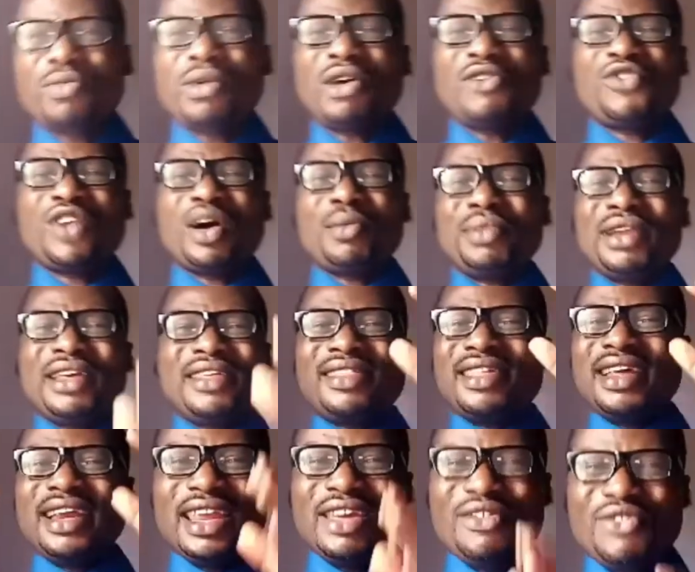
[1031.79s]
My family is
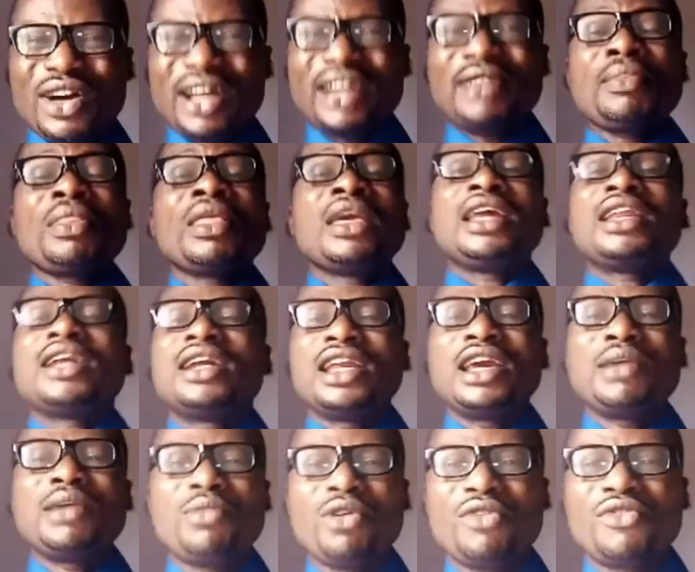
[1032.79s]
delivered in the
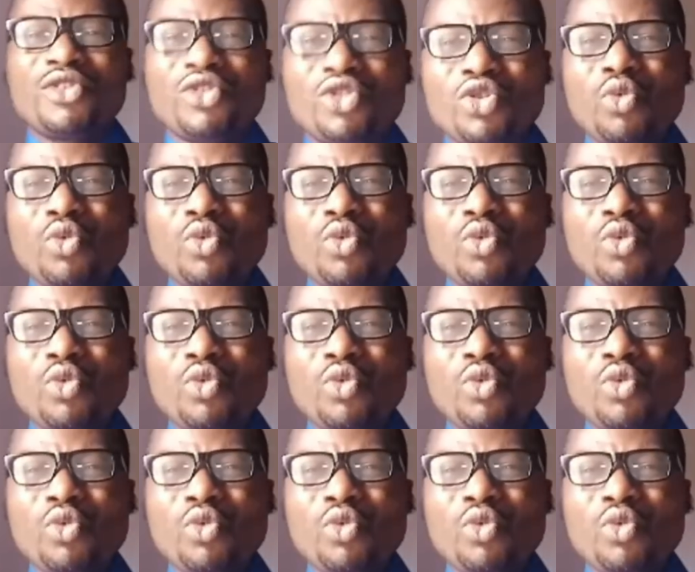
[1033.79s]
name of Jesus.